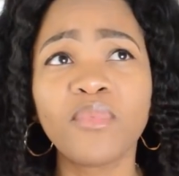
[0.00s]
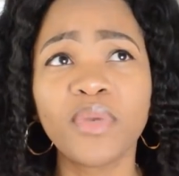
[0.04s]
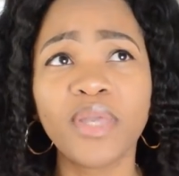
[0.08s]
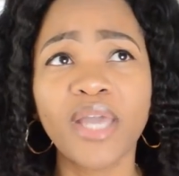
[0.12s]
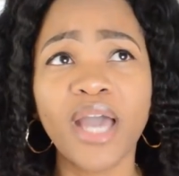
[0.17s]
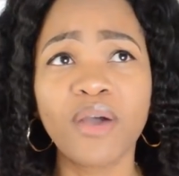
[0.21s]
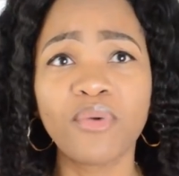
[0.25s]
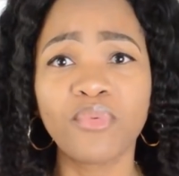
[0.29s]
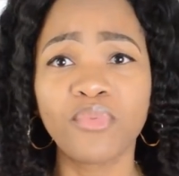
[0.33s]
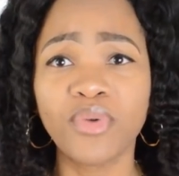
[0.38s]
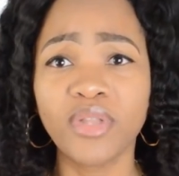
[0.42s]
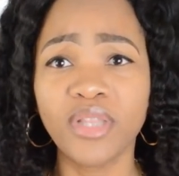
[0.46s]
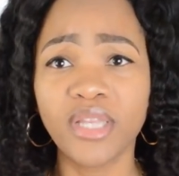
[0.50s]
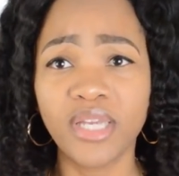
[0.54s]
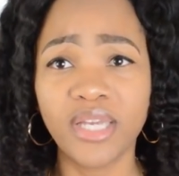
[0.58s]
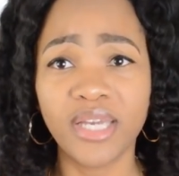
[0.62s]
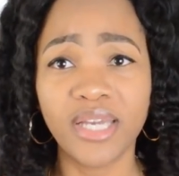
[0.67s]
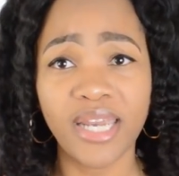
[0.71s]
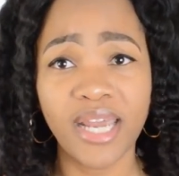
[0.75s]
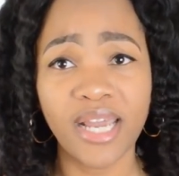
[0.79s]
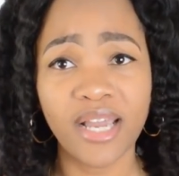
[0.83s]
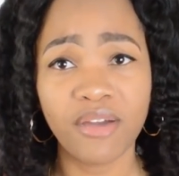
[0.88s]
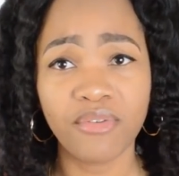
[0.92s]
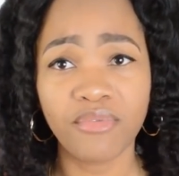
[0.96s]
we got really
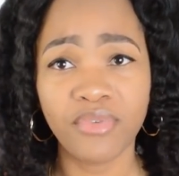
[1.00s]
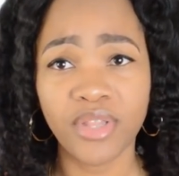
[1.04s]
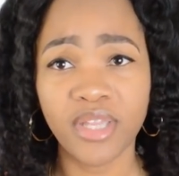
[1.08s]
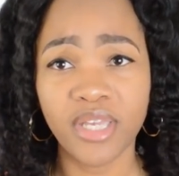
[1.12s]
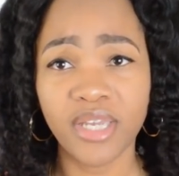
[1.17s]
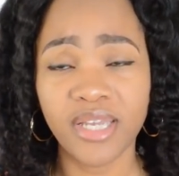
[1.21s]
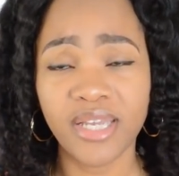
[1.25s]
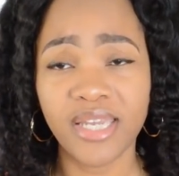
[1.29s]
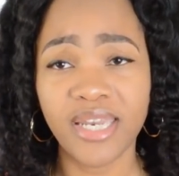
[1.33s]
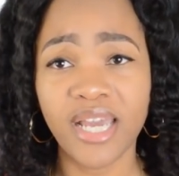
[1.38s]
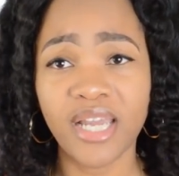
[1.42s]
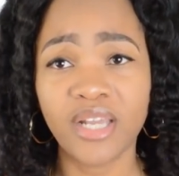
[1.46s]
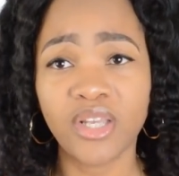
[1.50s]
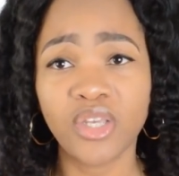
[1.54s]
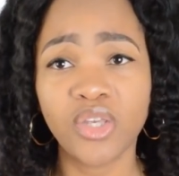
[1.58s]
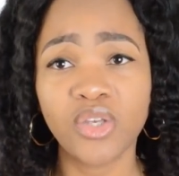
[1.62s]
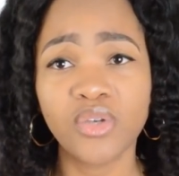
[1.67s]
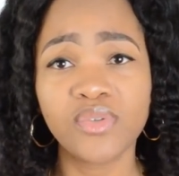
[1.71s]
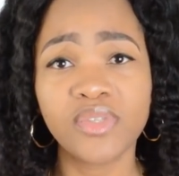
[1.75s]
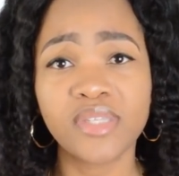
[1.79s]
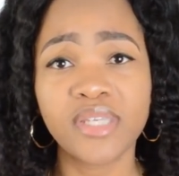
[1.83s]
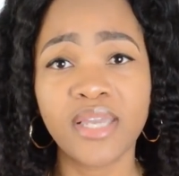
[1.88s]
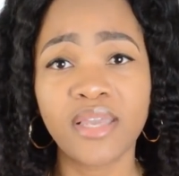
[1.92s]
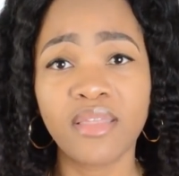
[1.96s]
good i got really good at
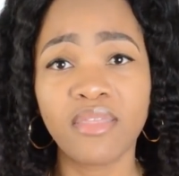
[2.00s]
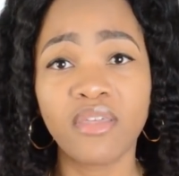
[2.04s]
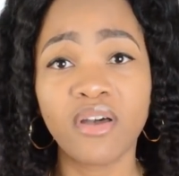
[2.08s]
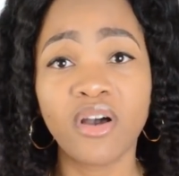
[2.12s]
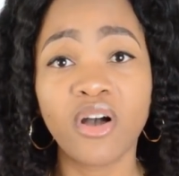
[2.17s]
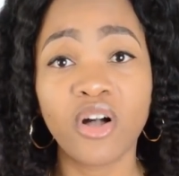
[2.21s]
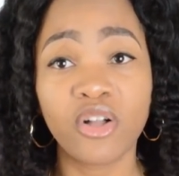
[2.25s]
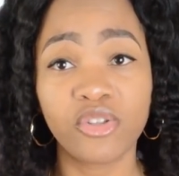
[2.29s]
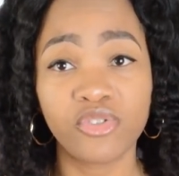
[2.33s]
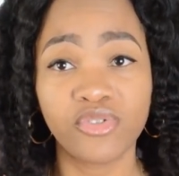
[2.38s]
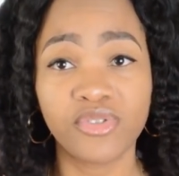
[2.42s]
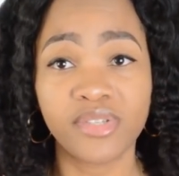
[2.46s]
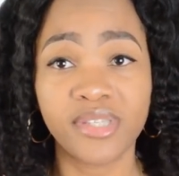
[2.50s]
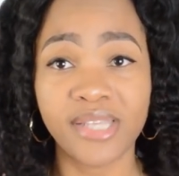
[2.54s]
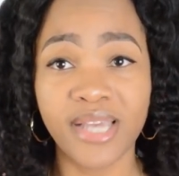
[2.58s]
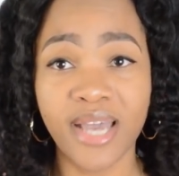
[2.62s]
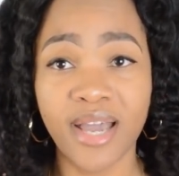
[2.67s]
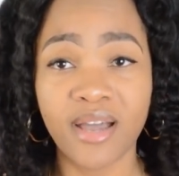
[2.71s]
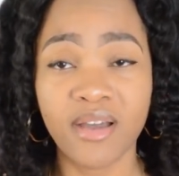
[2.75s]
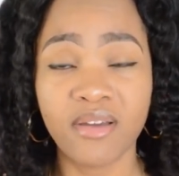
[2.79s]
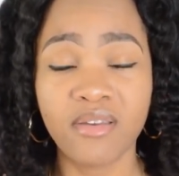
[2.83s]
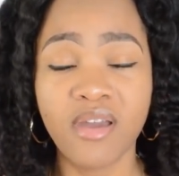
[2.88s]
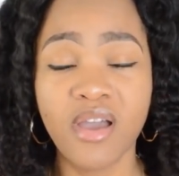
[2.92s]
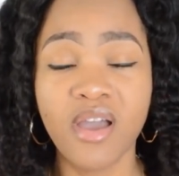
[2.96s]
using the
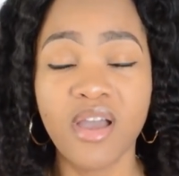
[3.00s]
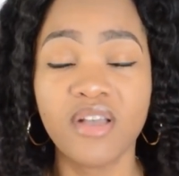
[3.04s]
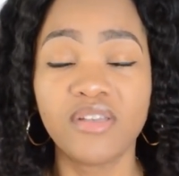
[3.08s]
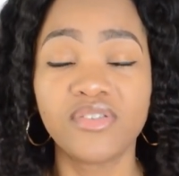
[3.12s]
ultrasound